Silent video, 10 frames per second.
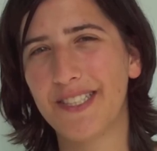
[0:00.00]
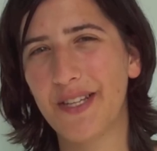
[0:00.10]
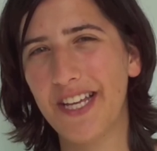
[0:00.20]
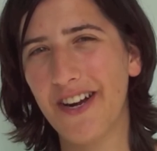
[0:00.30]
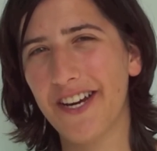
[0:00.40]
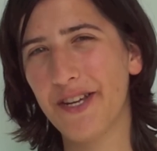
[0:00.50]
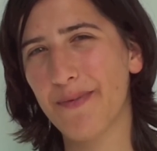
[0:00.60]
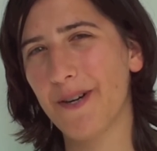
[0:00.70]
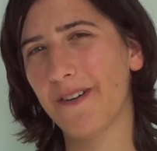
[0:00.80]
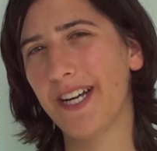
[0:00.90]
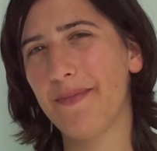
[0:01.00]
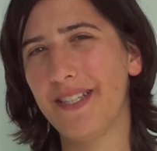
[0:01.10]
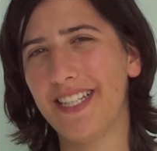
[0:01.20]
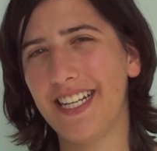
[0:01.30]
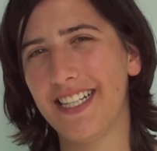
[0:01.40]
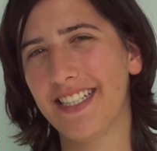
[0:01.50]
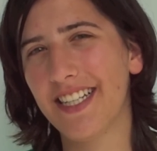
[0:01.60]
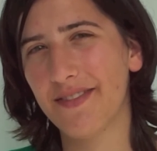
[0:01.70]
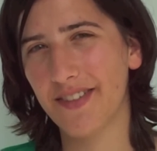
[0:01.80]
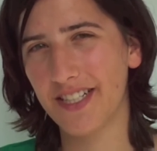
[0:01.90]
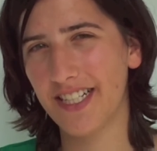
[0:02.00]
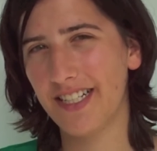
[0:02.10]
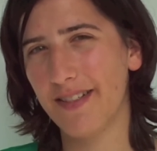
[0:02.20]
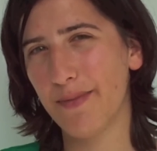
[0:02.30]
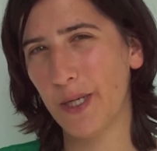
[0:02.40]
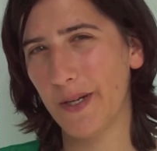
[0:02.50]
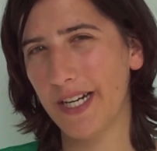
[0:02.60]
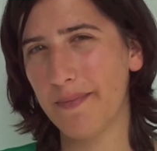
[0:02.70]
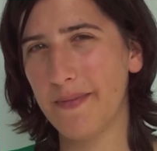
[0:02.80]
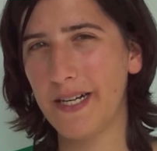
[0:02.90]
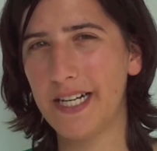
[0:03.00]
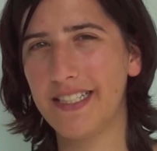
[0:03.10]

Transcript: So the REU program is an NSF-funded program.